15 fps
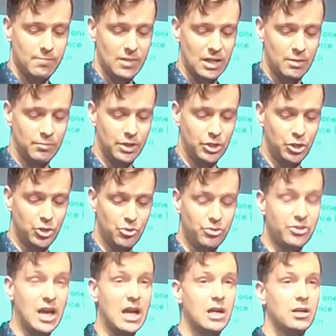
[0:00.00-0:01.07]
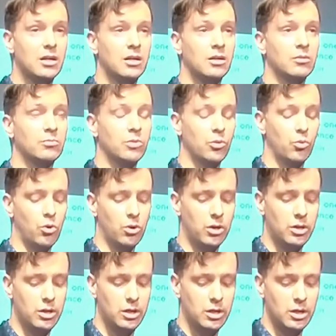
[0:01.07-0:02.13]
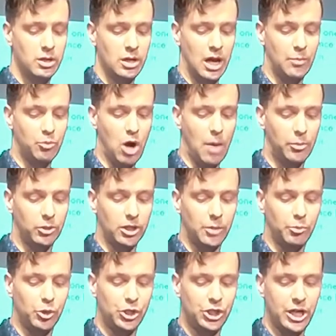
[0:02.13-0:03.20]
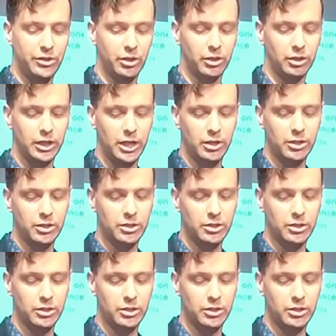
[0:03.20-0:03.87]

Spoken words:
But do you thank, reward, and properly appreciate the good leaders